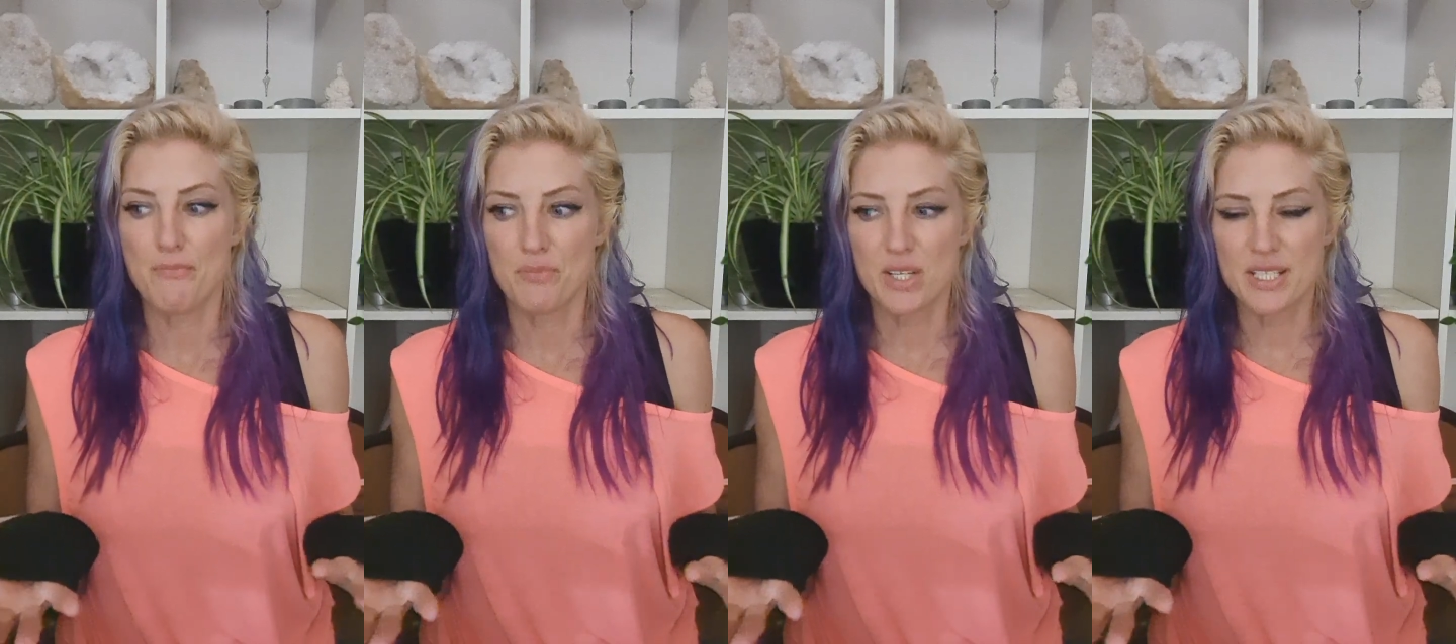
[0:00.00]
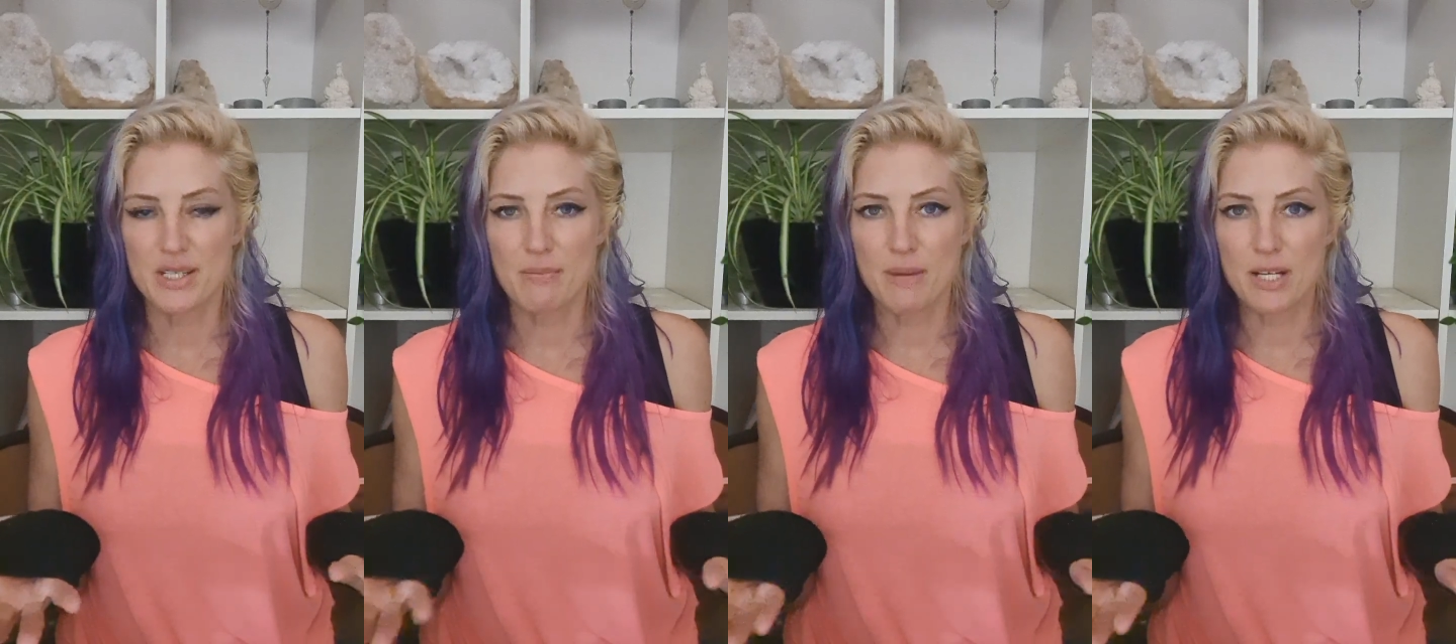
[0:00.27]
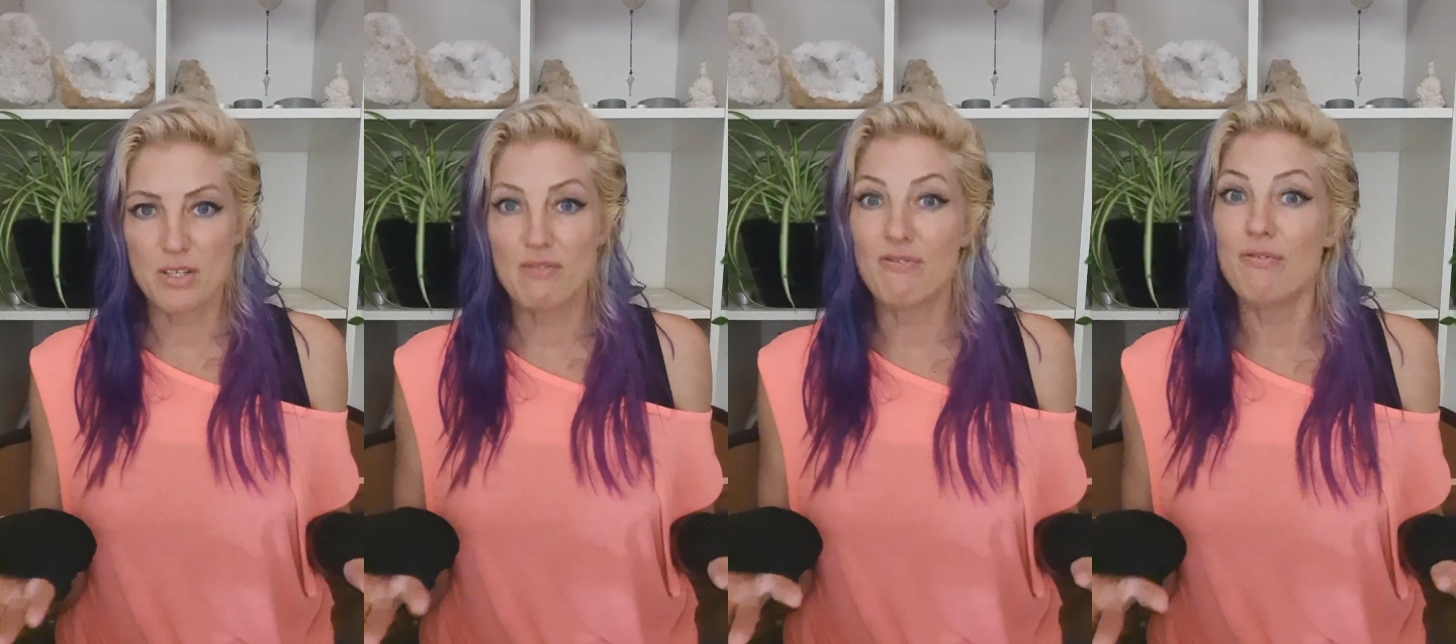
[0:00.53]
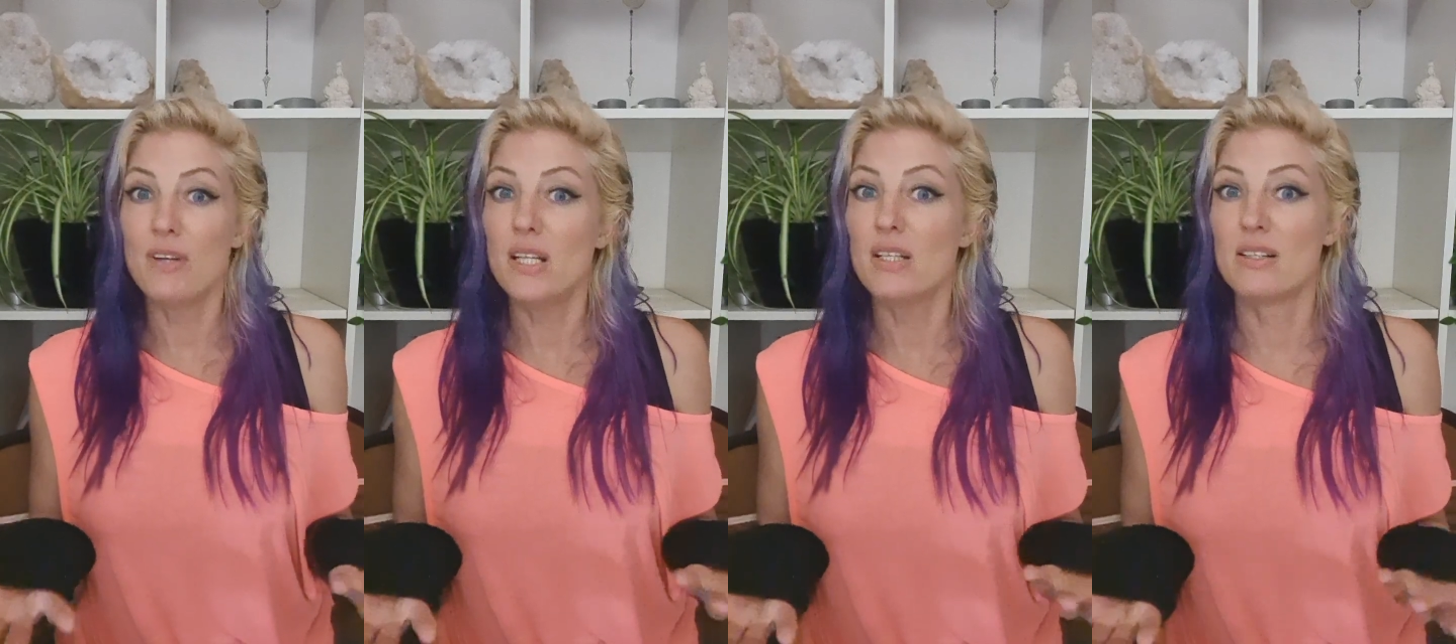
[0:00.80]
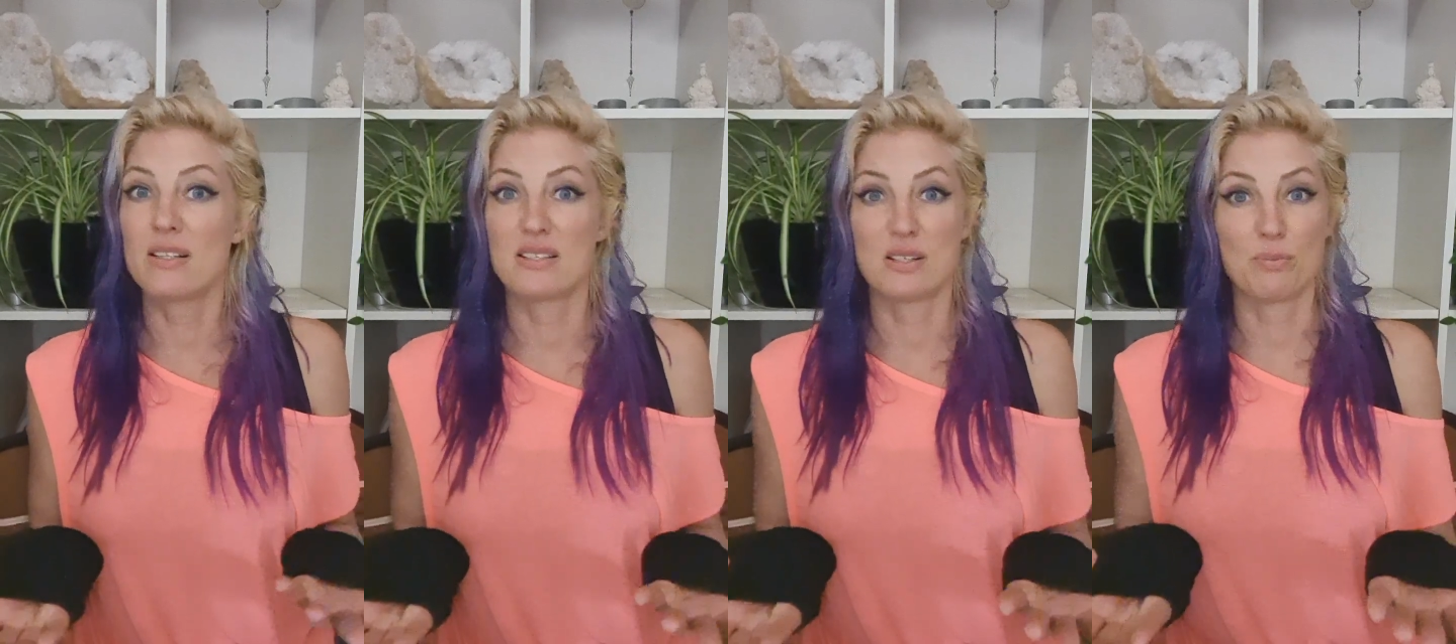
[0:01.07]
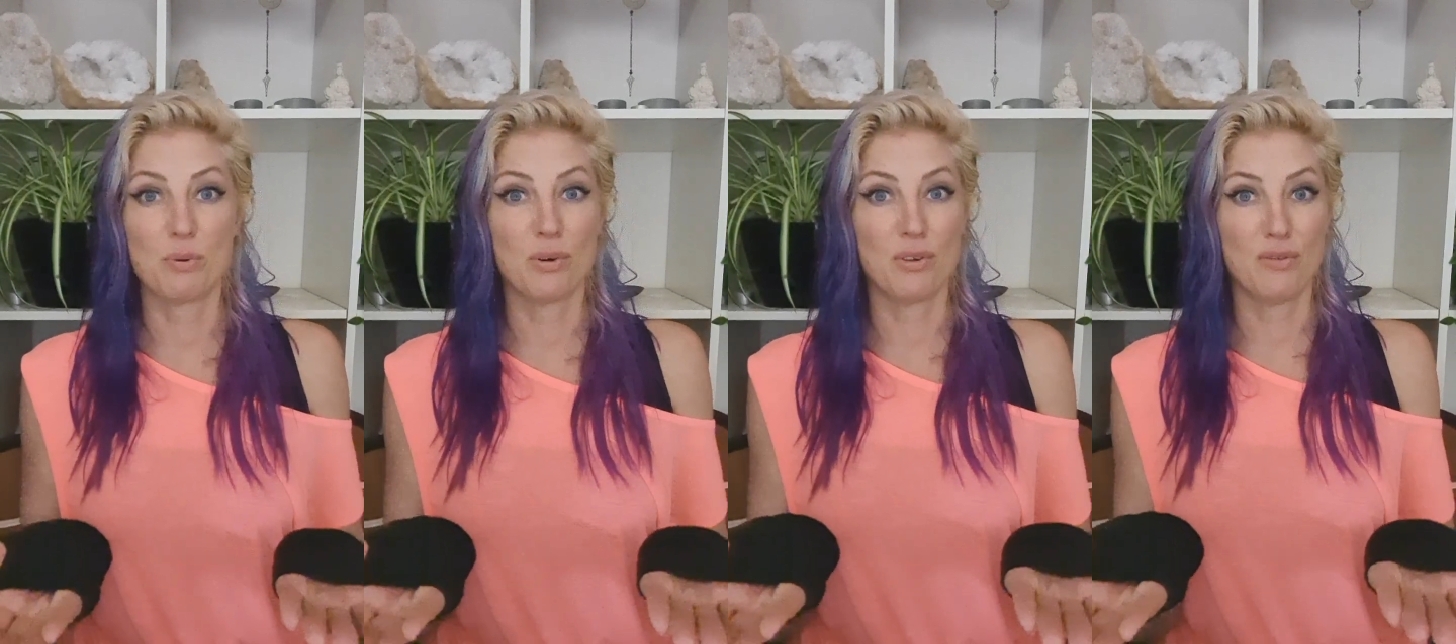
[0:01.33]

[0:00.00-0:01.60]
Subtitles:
just imagine feeling the support